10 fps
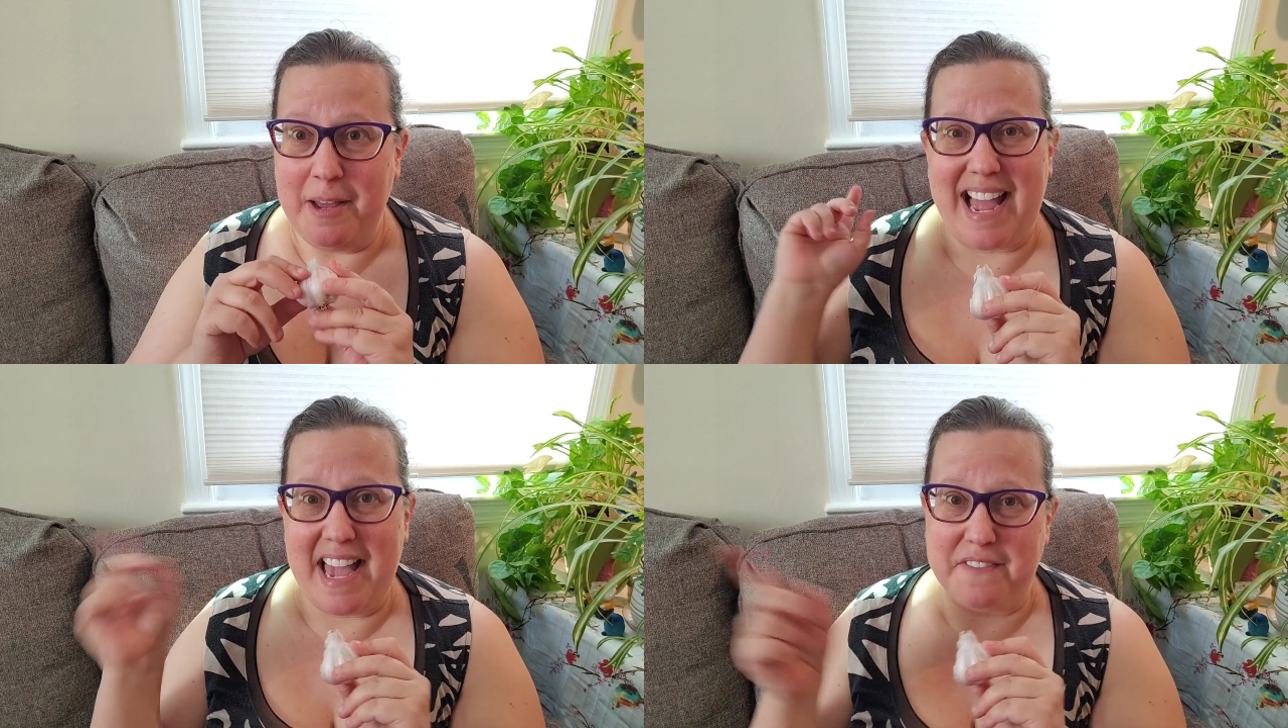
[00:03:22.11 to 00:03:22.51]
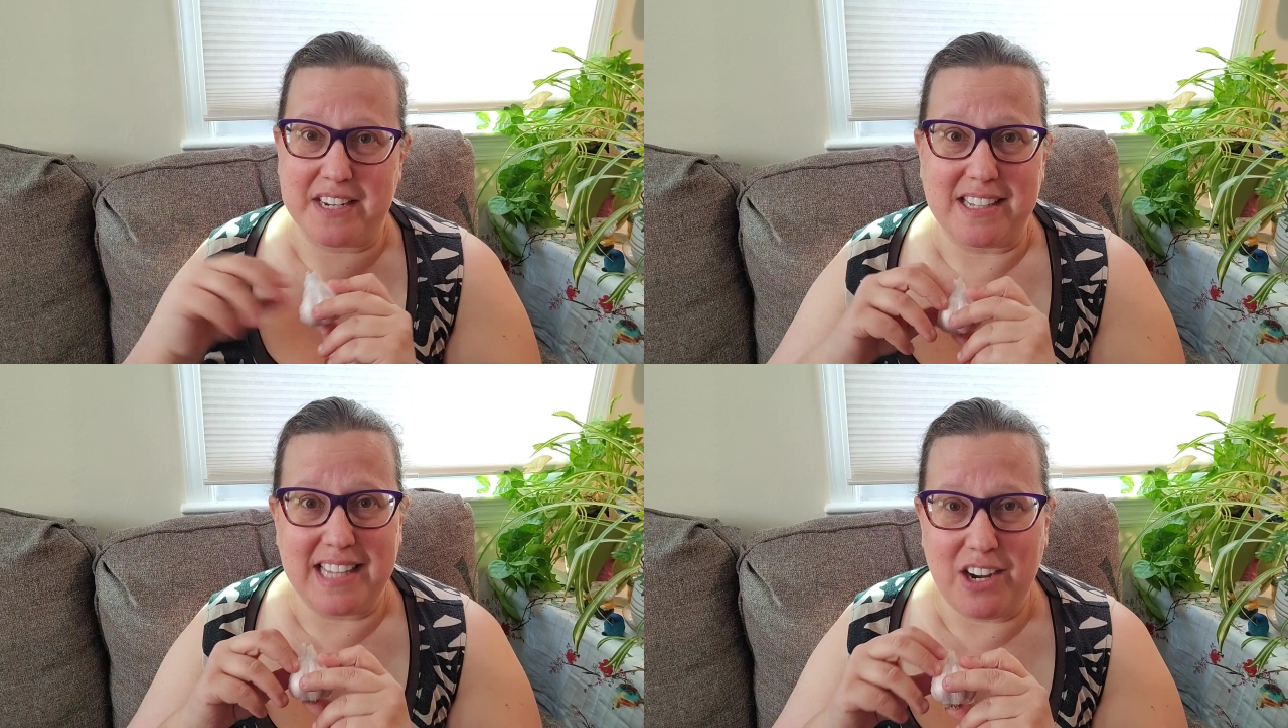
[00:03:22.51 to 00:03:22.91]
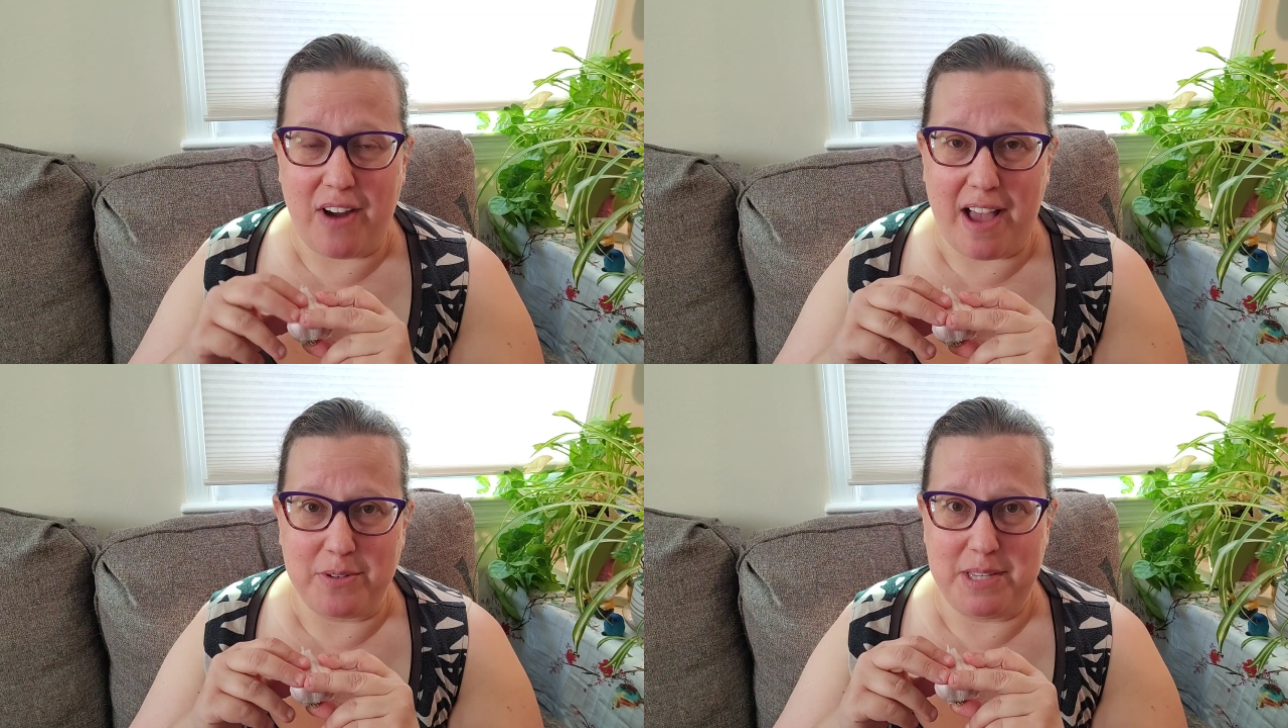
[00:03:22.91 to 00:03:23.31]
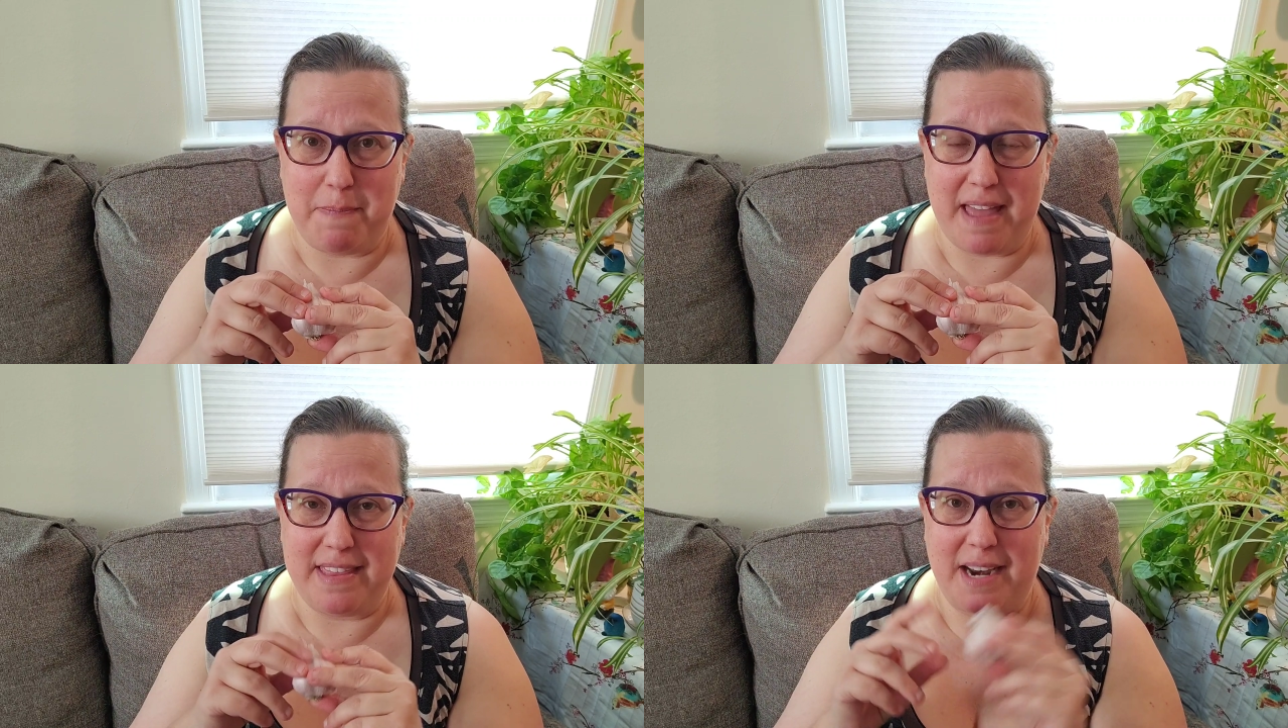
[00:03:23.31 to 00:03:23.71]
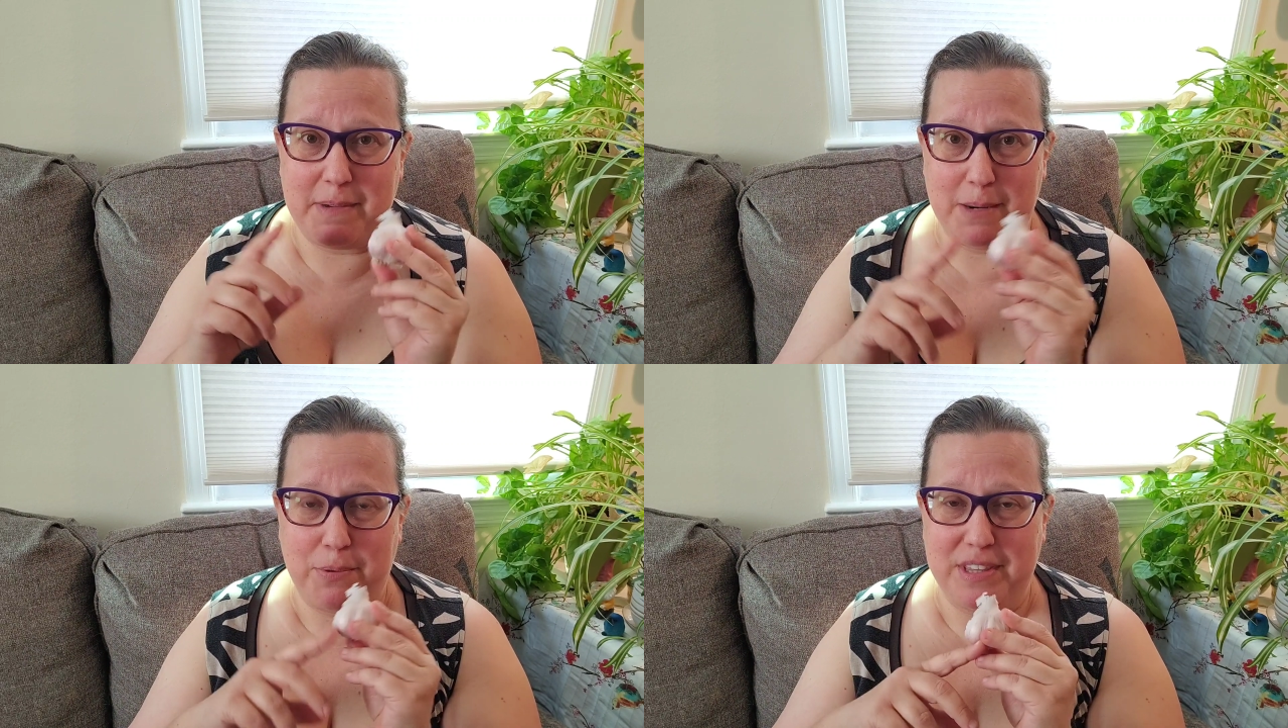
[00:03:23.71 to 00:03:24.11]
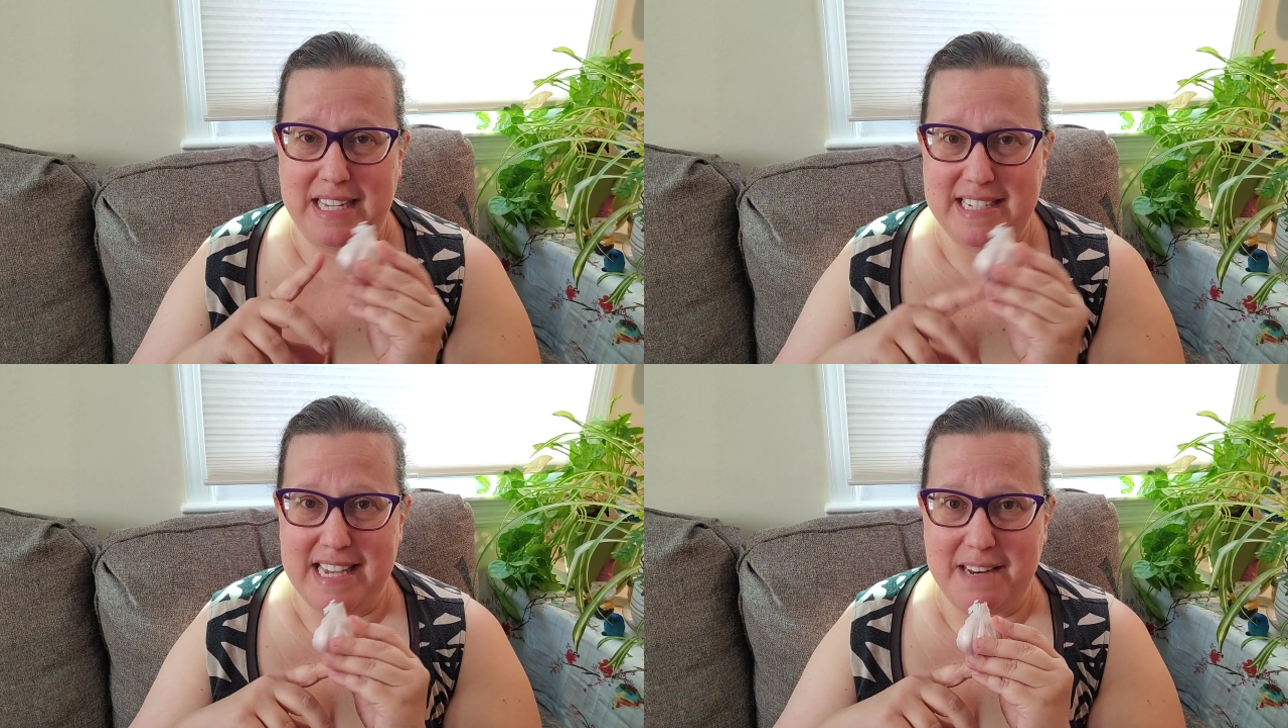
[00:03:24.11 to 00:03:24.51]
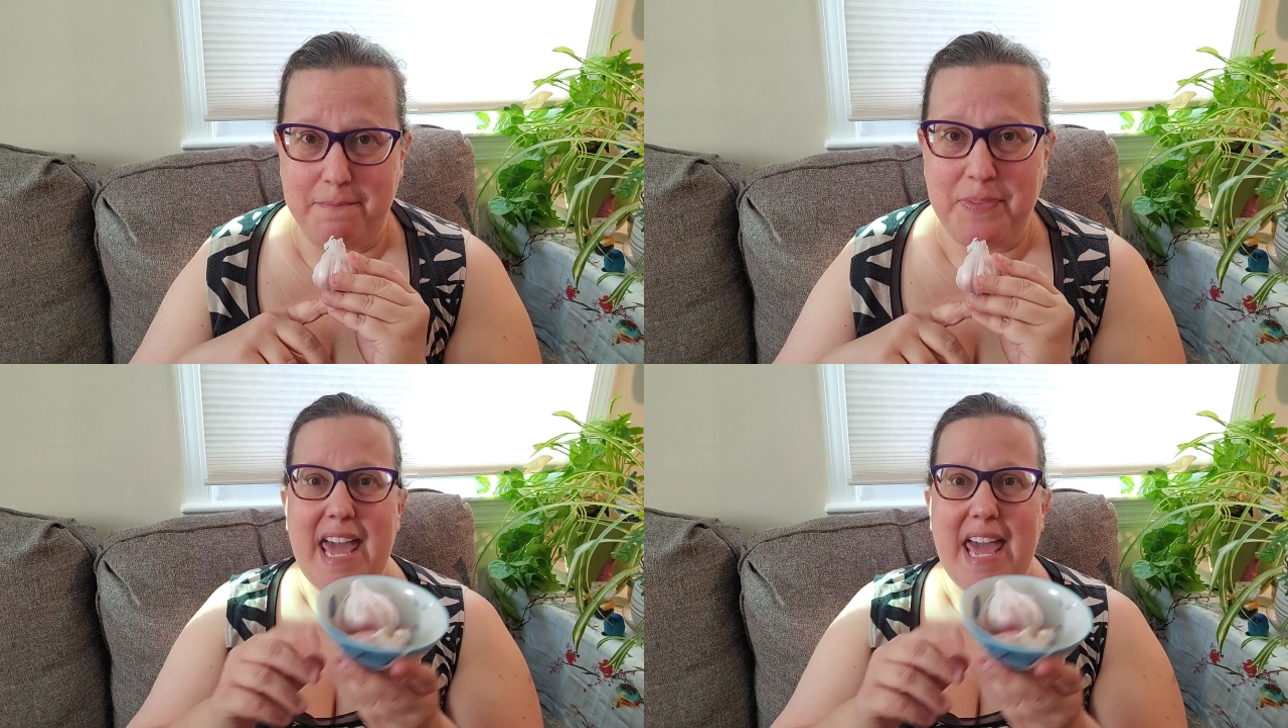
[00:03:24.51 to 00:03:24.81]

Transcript: I have to clear out the bed that I'm going to put these in,